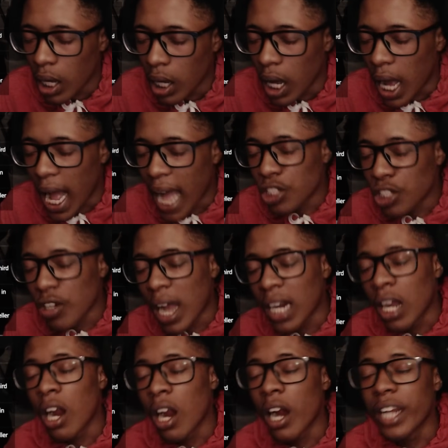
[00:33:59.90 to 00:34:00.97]
I try to
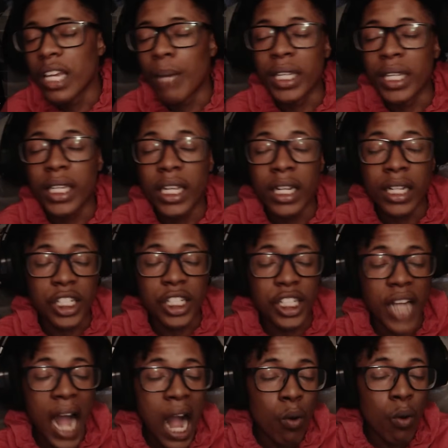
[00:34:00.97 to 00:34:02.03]
hurry up and get in the
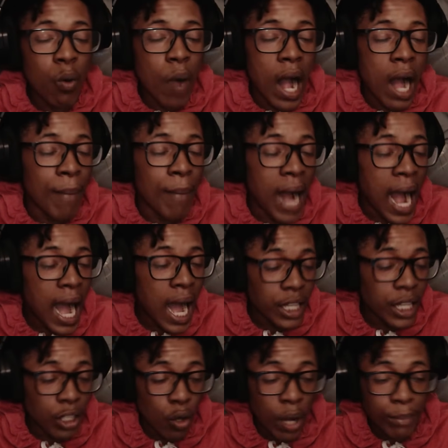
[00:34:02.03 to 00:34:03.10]
shower while I'm high.
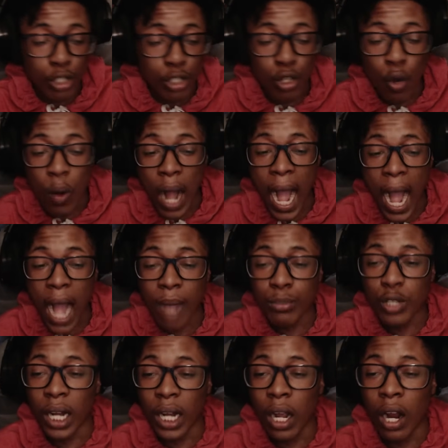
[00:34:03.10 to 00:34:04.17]
Yo, I'm so high, I'm
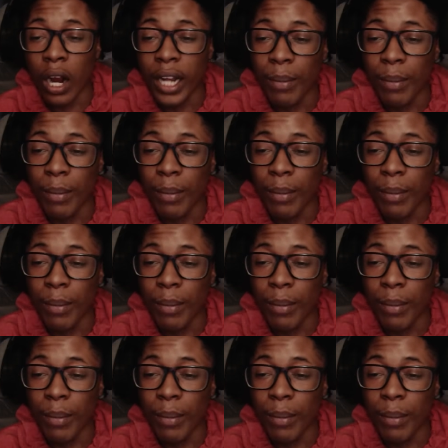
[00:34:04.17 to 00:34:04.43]
trying to hurry up